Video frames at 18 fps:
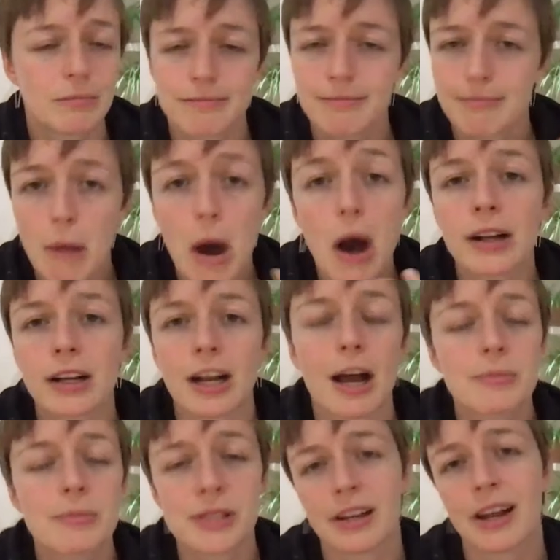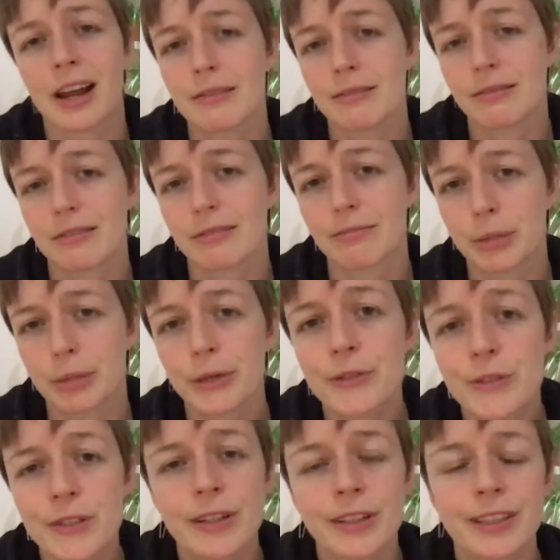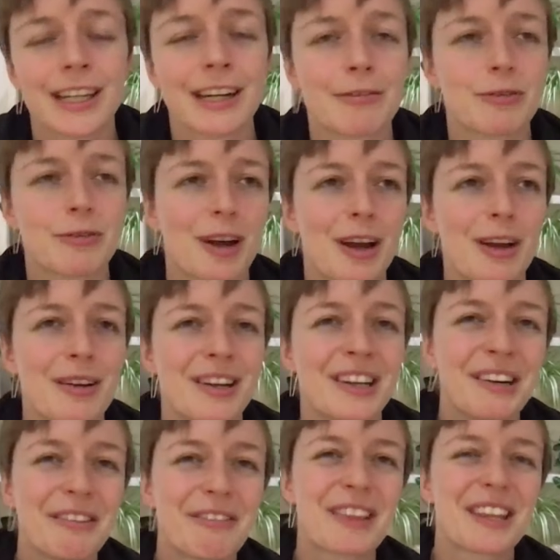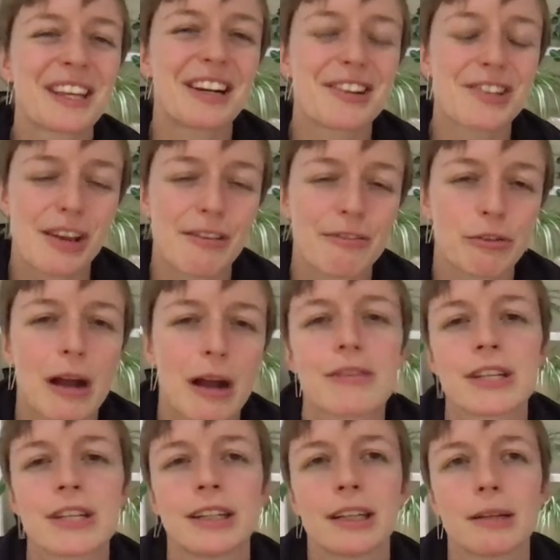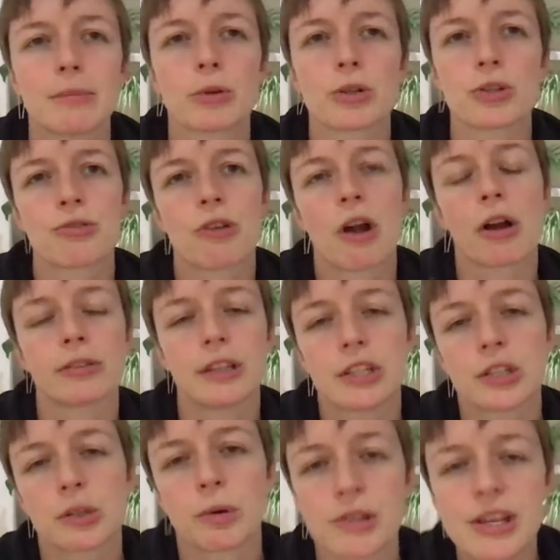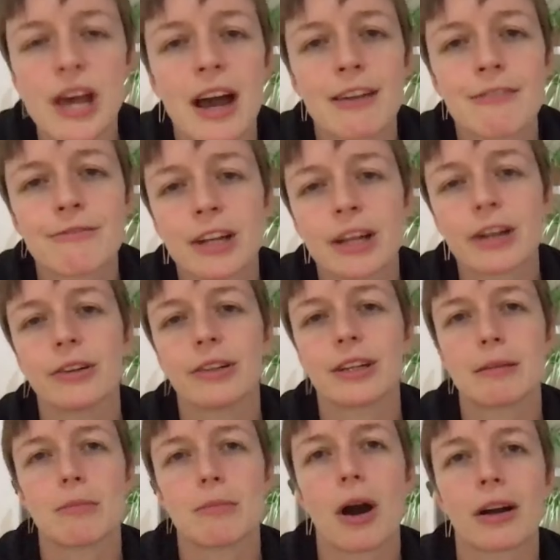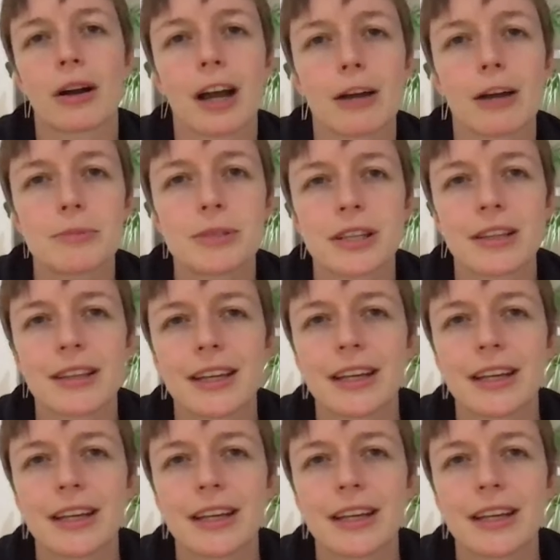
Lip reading: mock-ups, and I personally, over the years, I've gravitated more strongly towards high fidelity mock-ups.